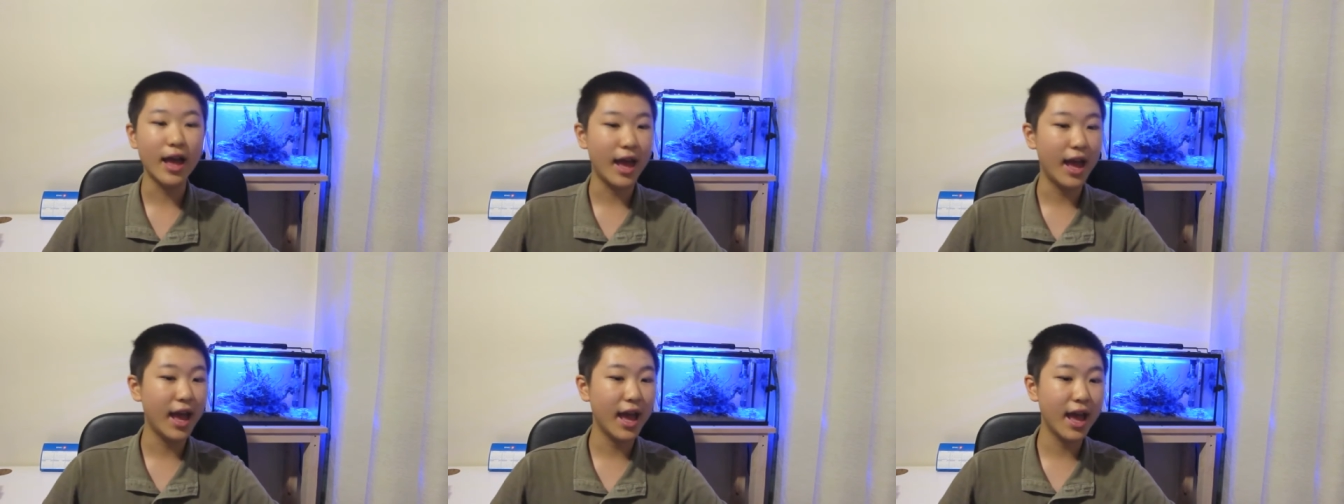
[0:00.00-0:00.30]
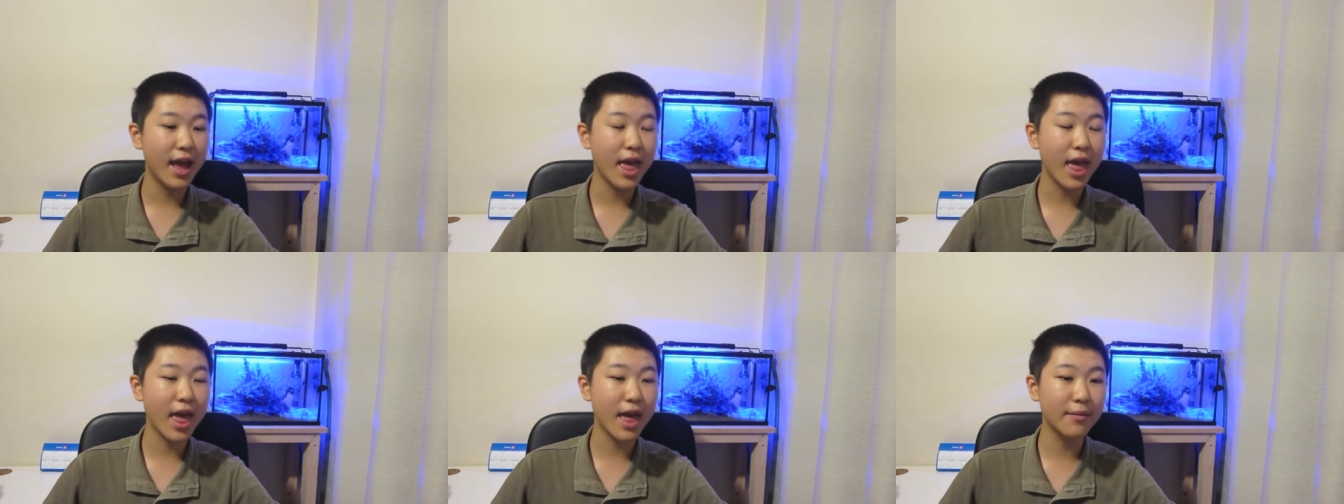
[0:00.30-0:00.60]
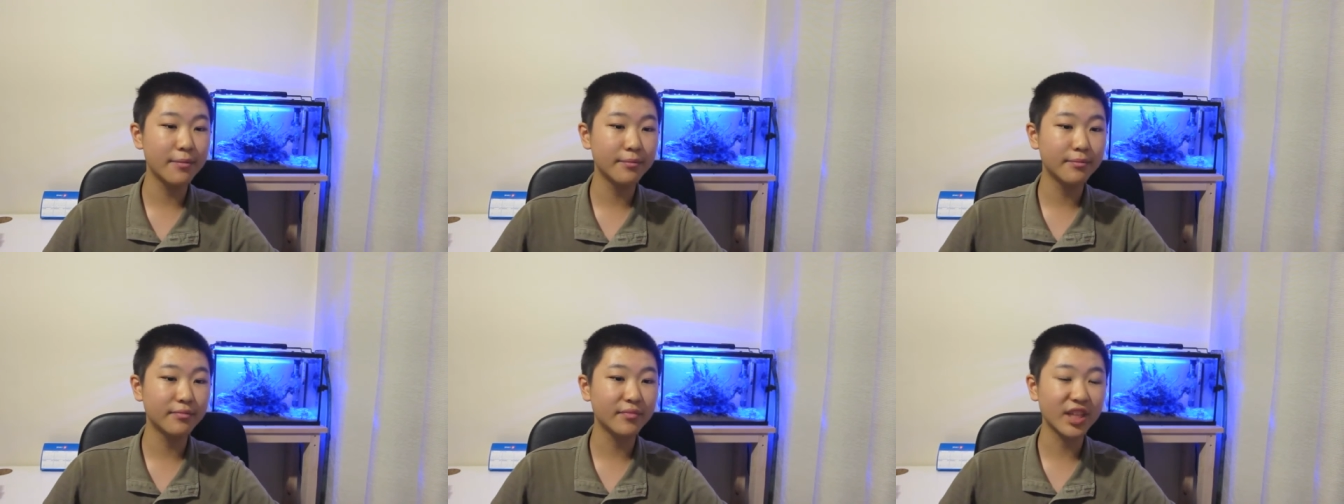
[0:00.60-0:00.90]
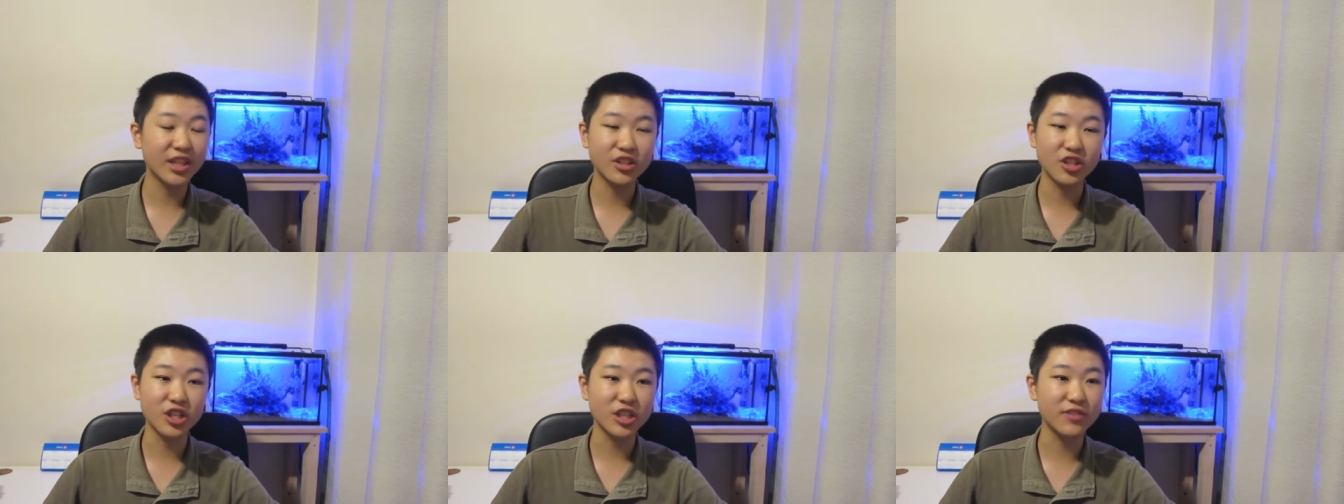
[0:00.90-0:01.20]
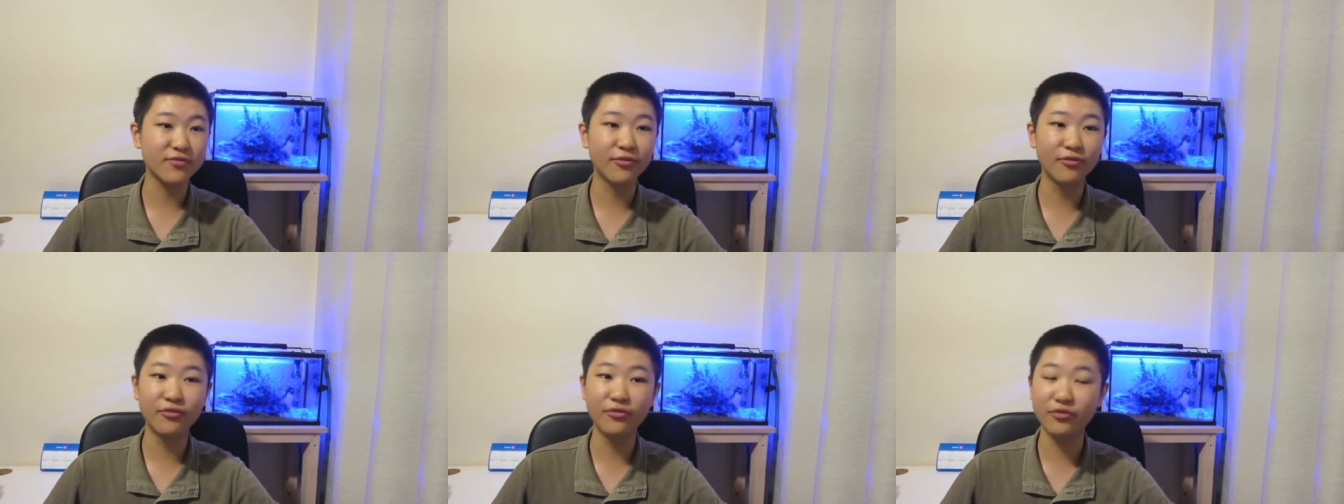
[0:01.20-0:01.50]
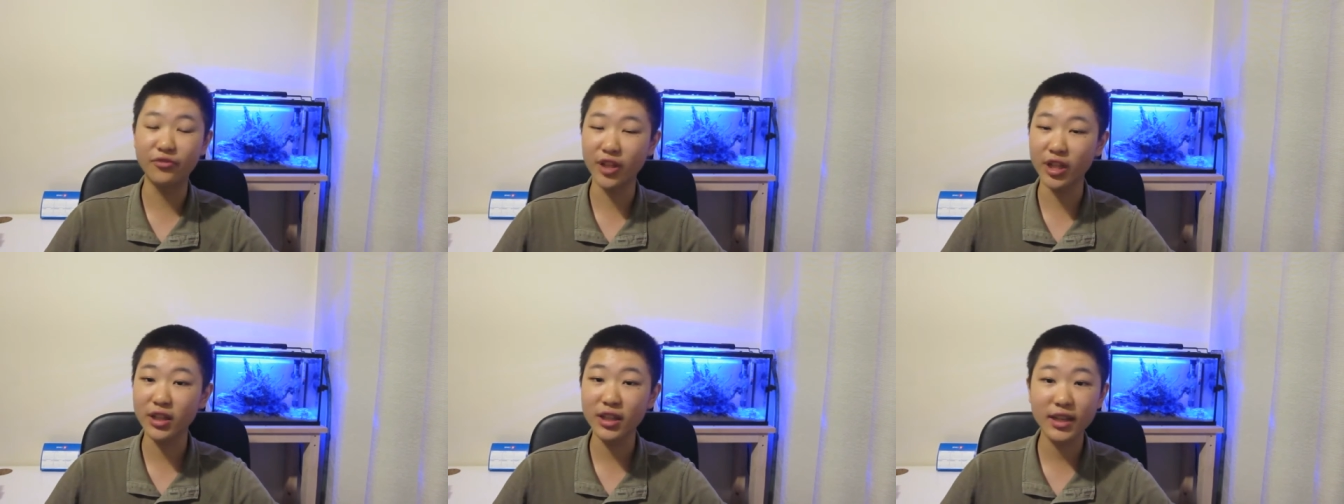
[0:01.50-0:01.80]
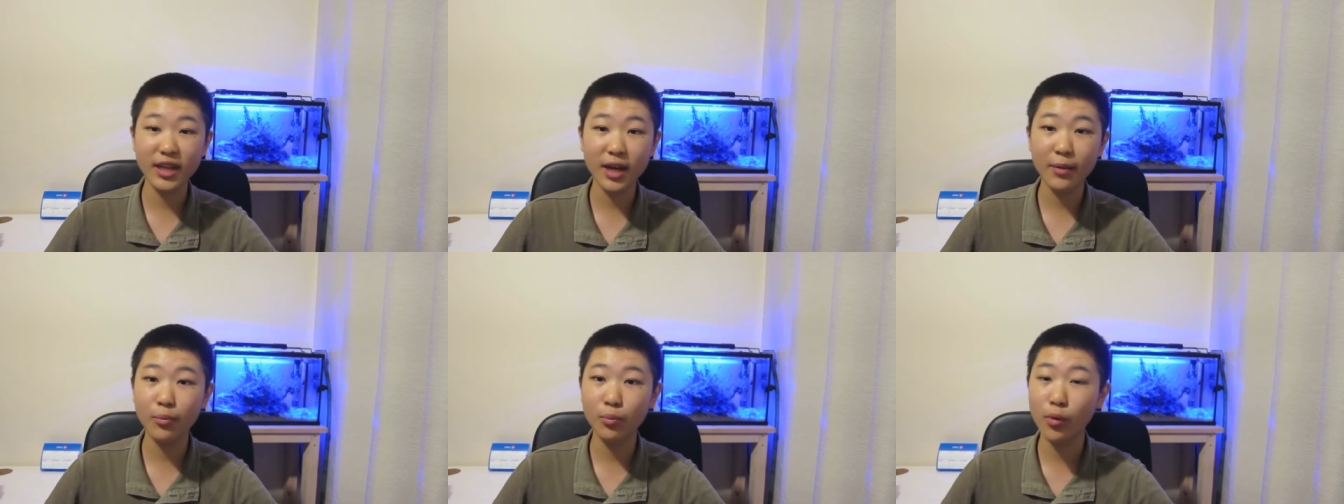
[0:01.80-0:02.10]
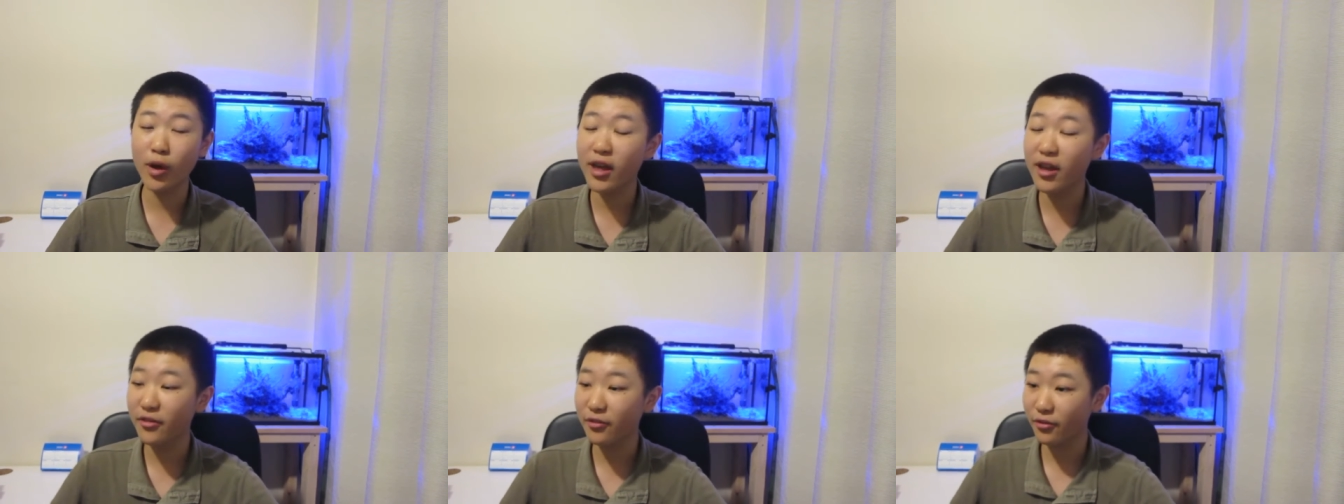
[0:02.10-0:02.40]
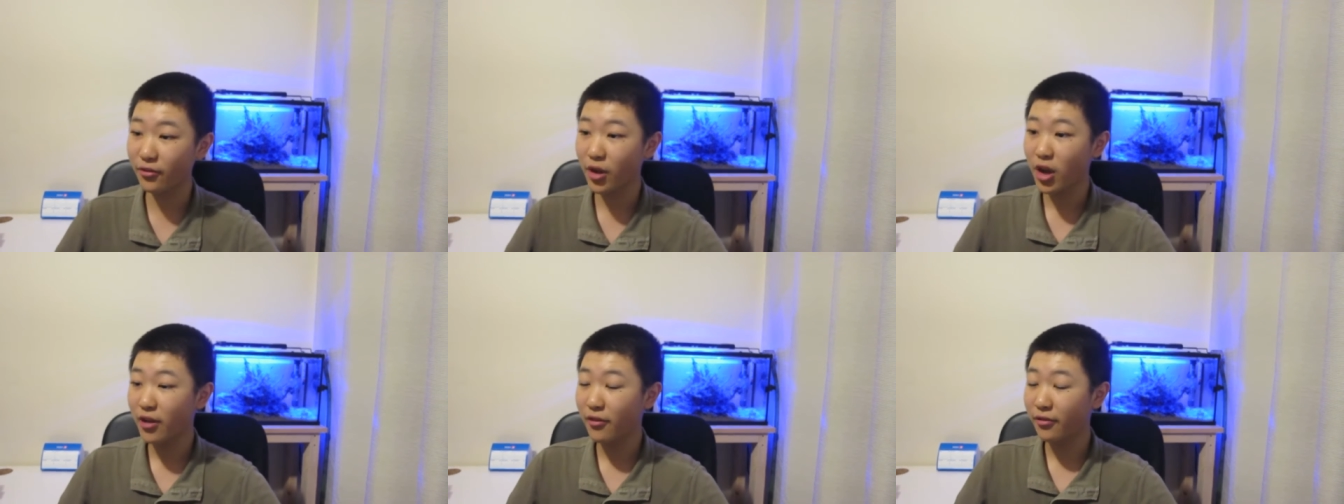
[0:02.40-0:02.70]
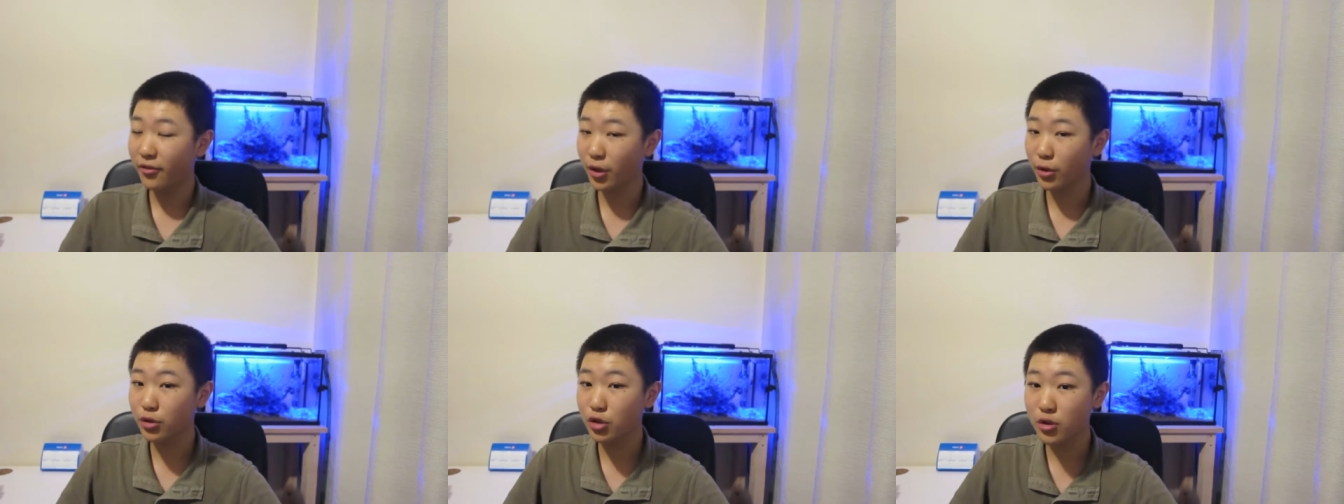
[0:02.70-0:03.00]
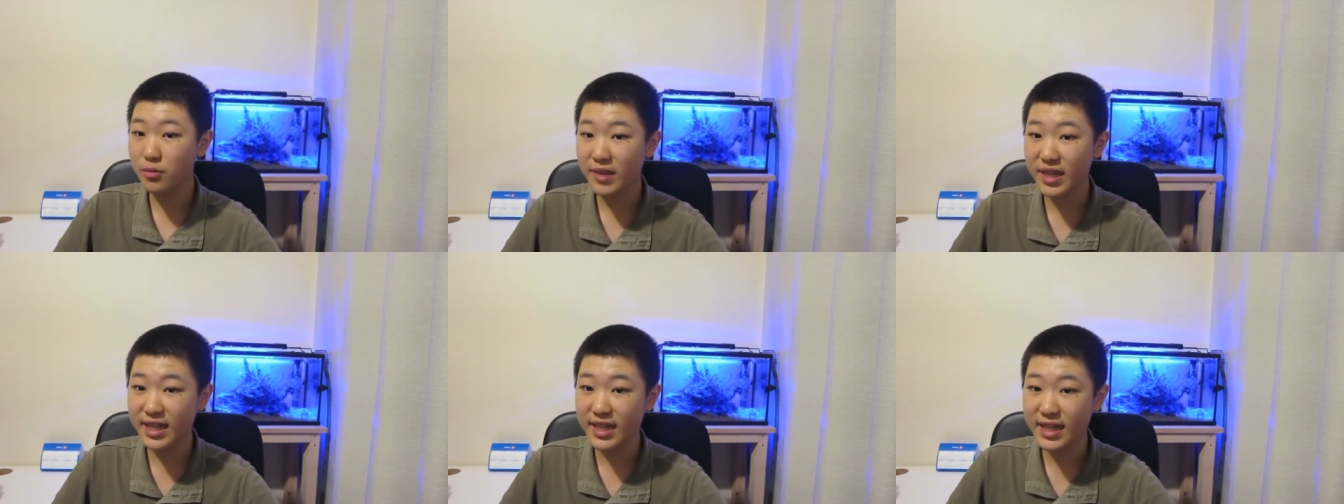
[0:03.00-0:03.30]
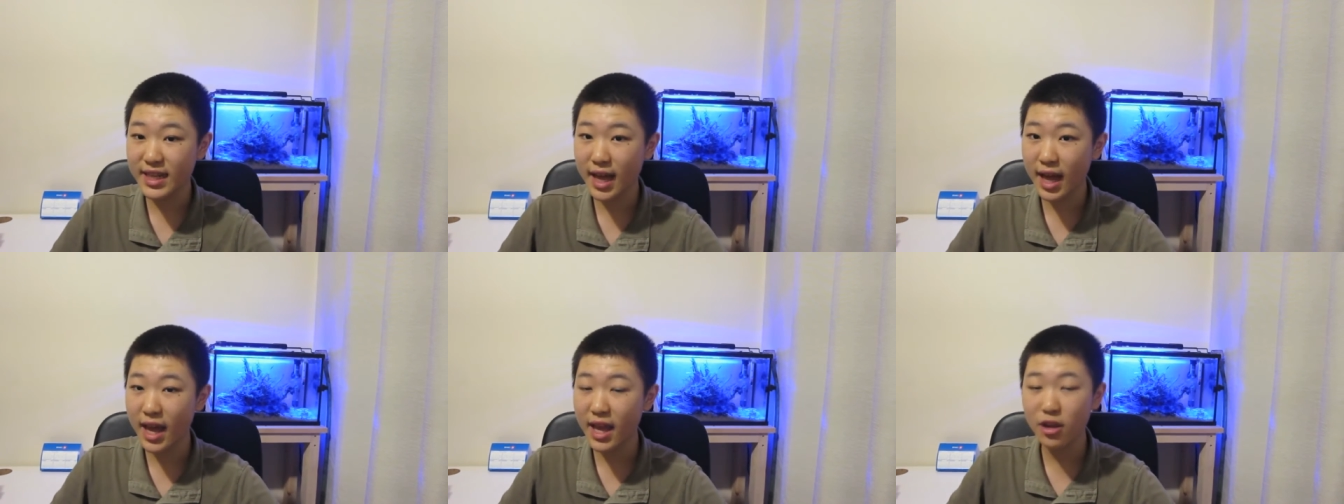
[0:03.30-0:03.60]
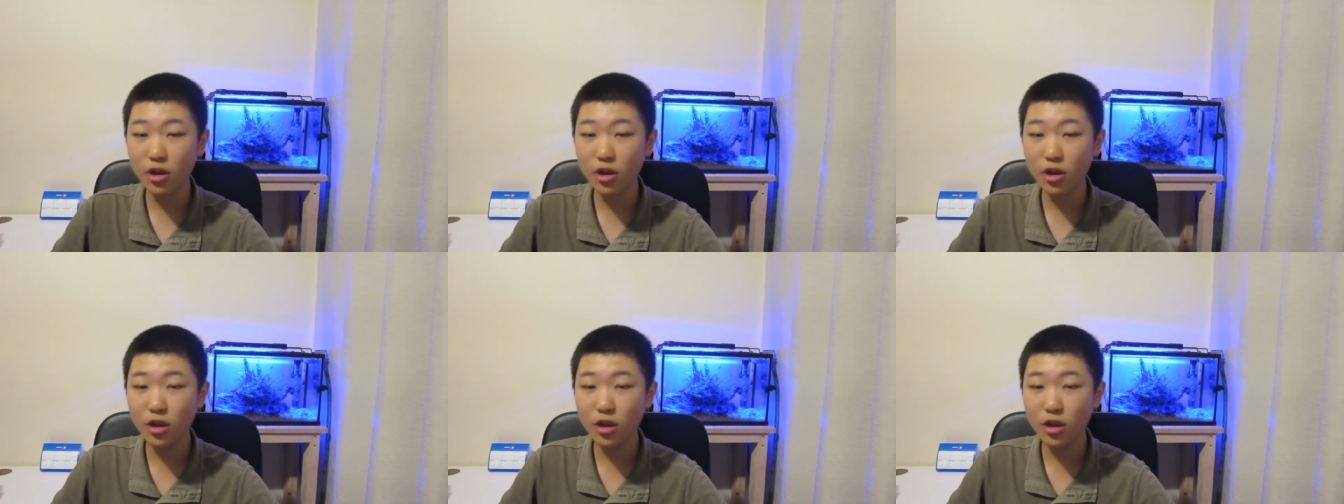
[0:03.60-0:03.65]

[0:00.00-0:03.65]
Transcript: and um, just fill it up with filter media,